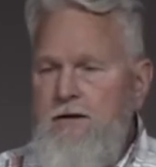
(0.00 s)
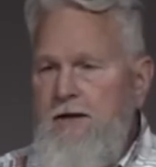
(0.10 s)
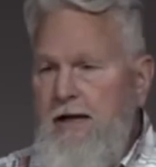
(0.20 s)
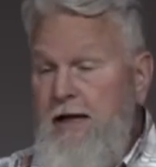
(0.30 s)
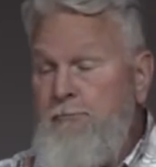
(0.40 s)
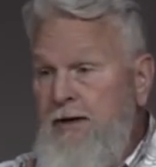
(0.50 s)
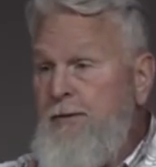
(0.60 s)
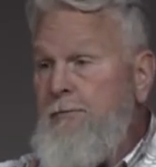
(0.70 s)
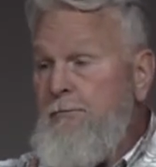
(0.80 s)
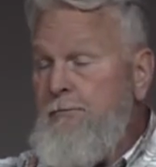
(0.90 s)
and
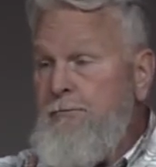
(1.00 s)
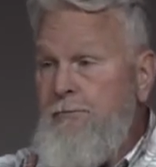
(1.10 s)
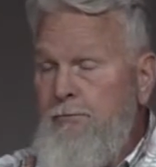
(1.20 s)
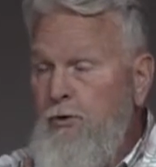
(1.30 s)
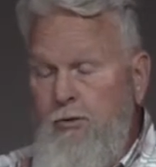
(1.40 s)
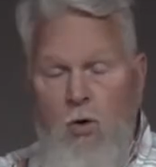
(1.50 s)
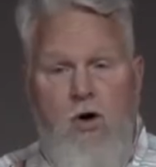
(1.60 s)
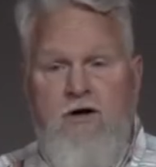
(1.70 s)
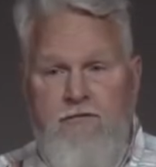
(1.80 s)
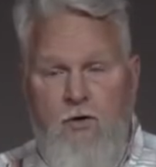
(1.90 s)
be
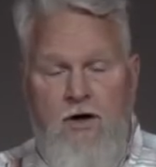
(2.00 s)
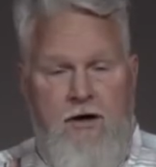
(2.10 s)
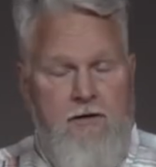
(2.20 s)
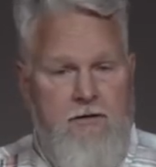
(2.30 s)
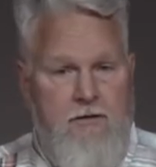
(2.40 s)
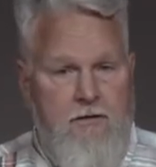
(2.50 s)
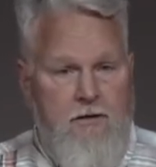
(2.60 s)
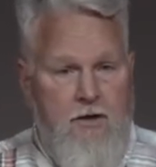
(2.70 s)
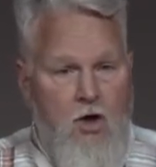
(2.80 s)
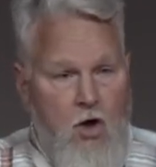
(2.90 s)
rewarded for it,
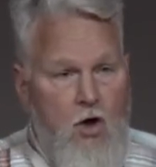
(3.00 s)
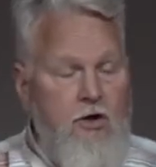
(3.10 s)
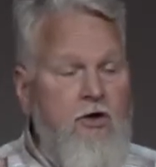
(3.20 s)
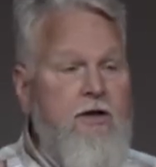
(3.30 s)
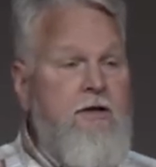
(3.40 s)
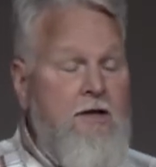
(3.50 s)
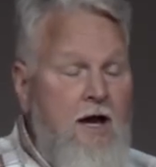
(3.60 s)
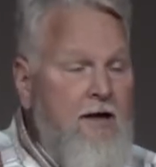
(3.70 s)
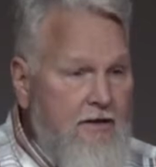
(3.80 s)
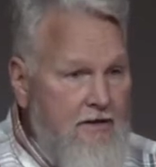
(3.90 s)
or you
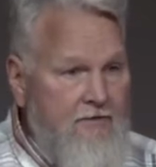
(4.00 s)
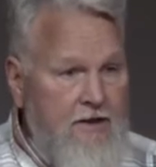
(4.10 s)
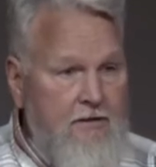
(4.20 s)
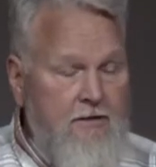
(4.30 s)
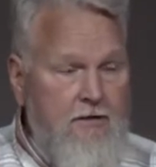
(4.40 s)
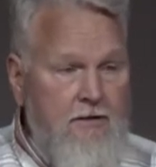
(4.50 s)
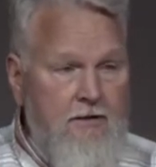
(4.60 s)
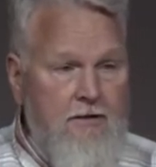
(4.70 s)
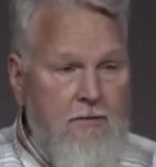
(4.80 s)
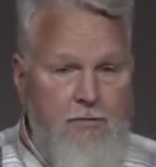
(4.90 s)
cannot give it,
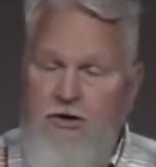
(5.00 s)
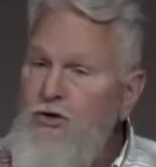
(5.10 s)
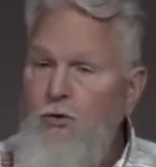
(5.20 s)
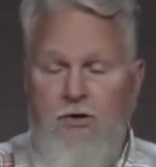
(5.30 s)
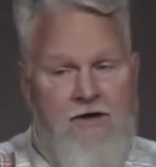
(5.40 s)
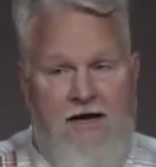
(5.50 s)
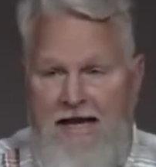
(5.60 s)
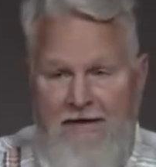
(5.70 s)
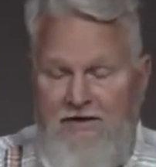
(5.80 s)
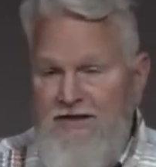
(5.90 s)
but you will not
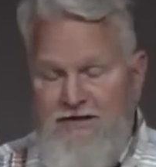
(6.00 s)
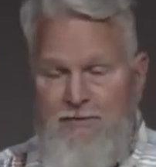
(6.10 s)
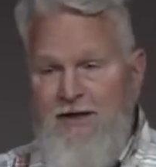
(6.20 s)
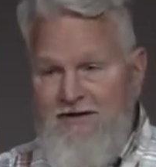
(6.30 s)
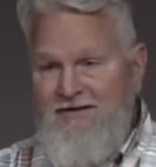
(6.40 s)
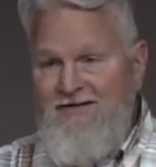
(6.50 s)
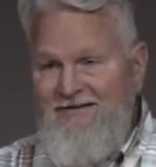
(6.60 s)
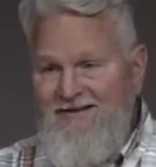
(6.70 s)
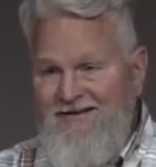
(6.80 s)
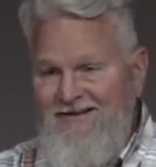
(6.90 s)
have it to spend.
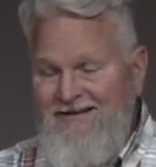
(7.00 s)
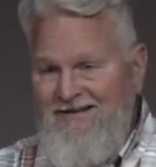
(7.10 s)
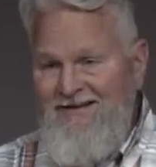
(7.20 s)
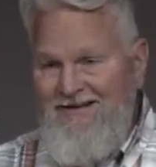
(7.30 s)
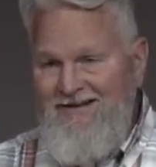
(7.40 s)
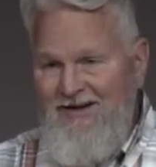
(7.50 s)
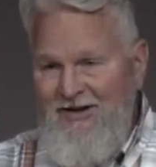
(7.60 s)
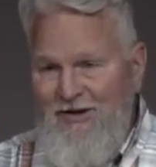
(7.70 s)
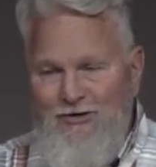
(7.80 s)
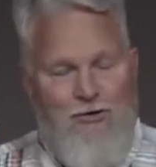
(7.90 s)

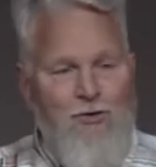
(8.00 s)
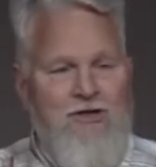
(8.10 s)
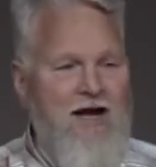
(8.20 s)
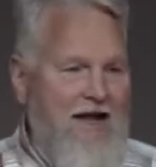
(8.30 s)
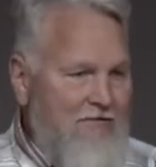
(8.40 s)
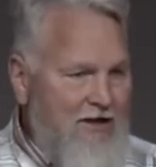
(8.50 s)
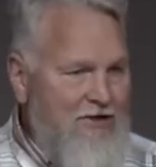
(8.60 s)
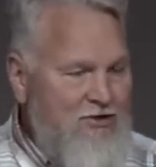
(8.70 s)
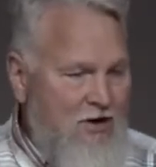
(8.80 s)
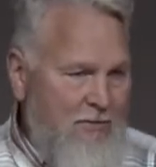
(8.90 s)
You will not have the
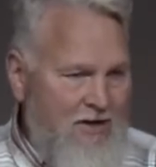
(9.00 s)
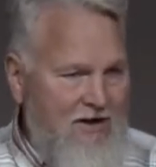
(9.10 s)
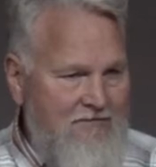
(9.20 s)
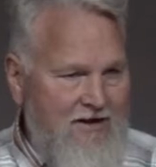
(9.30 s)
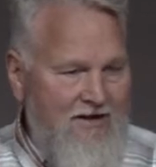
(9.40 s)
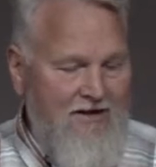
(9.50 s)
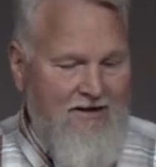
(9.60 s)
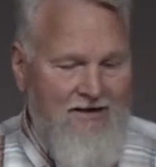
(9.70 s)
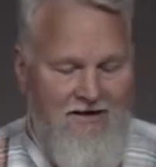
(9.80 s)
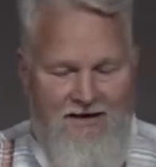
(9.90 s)
enjoyment of it.
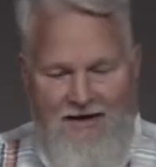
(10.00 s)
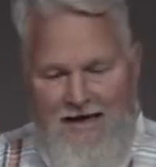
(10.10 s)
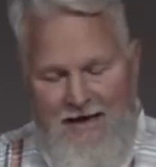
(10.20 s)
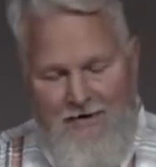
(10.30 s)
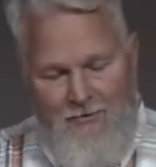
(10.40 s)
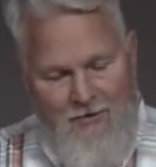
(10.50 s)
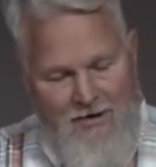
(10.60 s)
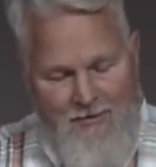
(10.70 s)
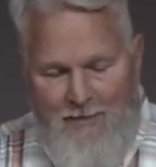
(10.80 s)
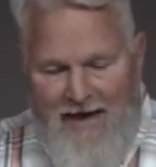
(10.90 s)
I had one
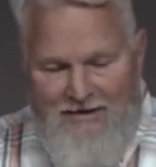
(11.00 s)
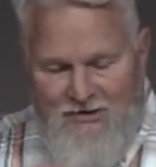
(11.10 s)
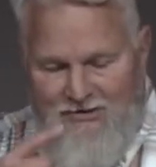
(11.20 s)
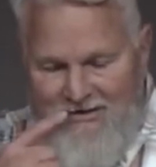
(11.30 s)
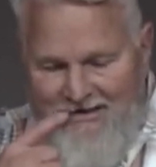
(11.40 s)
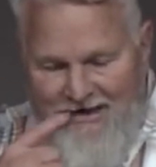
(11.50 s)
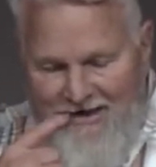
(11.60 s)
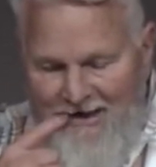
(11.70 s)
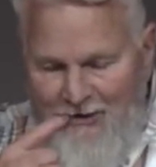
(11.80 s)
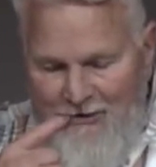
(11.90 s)
of the pastors at San
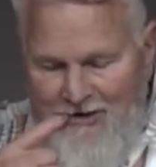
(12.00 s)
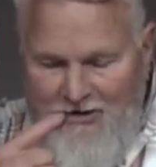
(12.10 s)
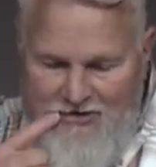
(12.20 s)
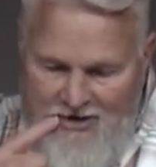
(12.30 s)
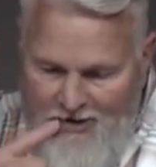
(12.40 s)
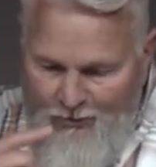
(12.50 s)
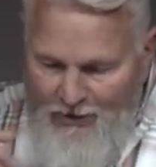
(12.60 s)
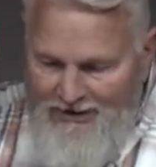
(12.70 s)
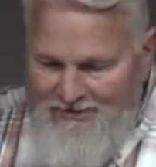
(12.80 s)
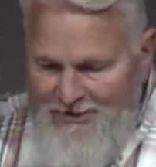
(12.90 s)
Diego years ago
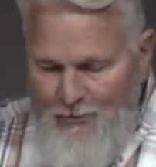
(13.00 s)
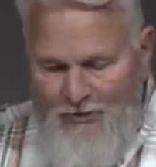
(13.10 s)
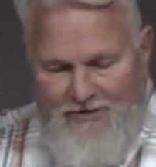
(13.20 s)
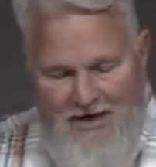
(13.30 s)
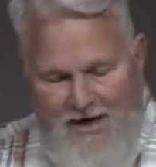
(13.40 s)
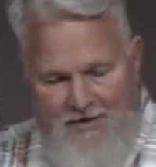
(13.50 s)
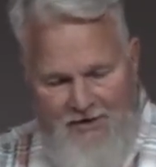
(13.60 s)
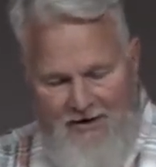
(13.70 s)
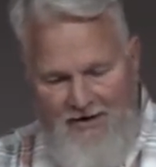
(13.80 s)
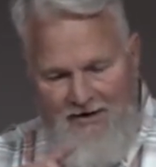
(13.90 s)
wrestling with
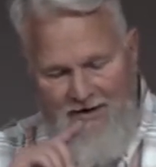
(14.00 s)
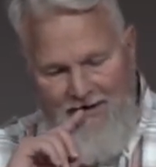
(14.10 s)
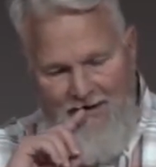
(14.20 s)
tithing,